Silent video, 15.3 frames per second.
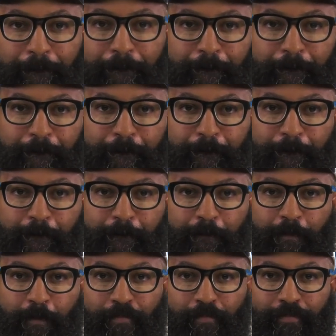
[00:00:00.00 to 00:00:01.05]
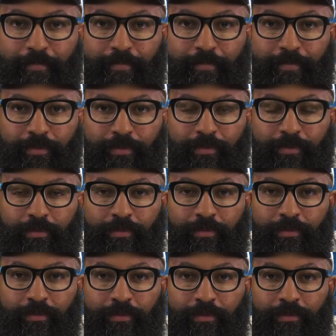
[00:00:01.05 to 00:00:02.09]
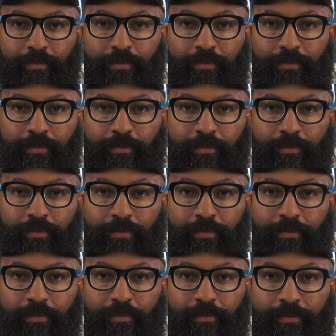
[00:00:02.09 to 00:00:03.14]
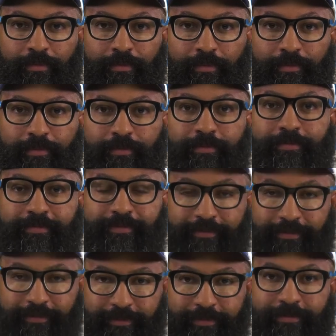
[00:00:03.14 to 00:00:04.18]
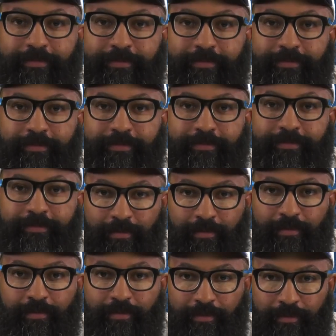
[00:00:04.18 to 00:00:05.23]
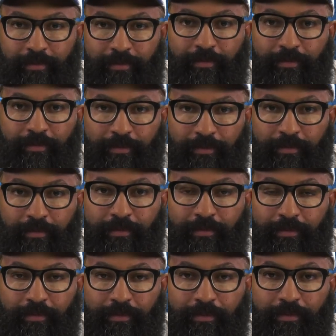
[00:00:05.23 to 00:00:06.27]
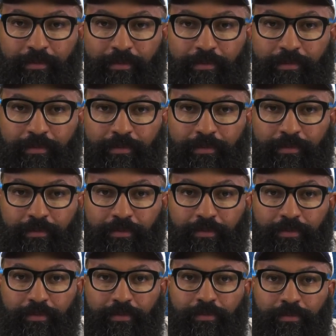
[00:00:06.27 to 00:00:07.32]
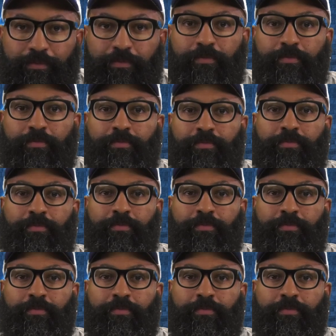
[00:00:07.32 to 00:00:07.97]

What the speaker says: This person isn't speaking.